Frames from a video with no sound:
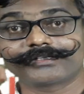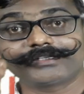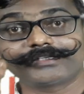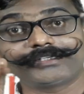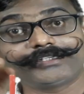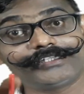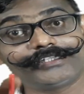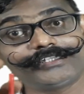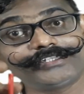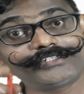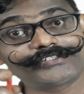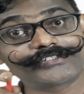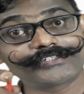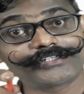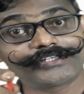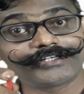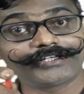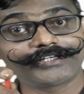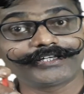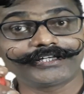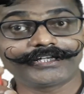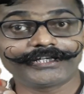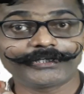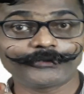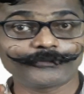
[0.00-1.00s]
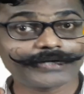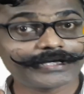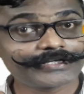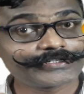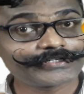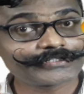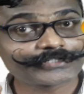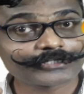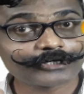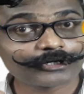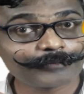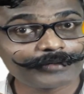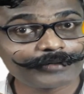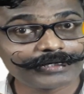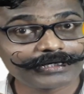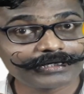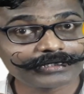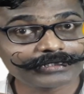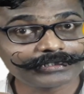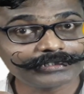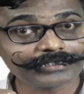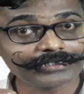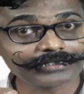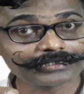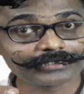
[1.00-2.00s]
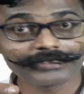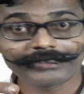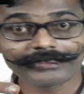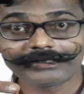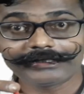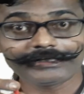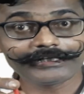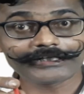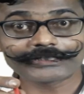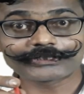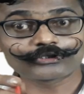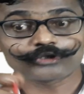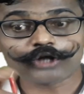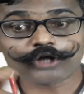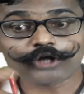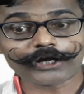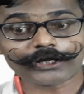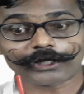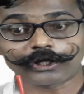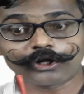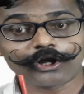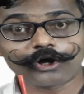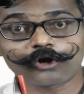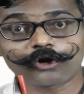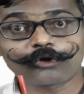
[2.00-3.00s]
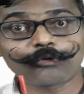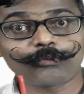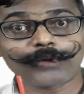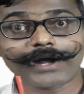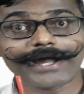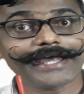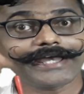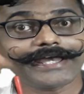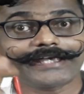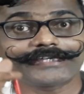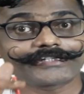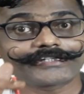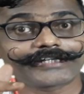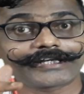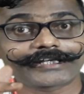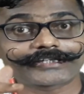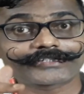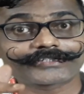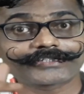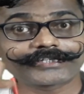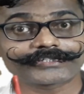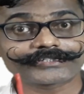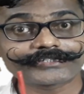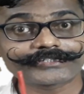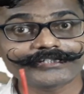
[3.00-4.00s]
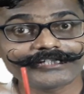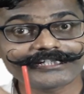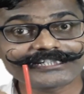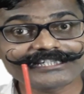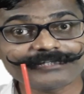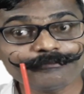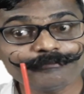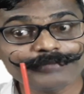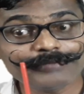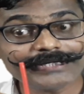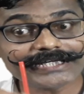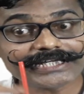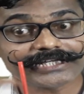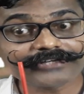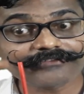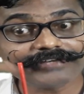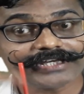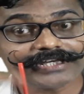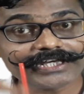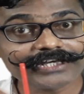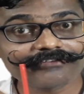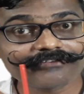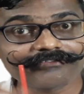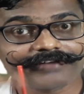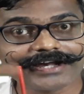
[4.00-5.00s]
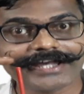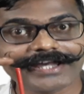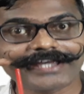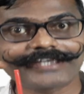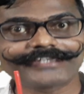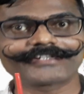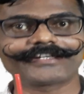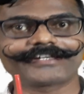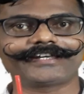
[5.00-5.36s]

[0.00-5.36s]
Is dyz orbital clear? It is not along y and z axis. It is in between y and z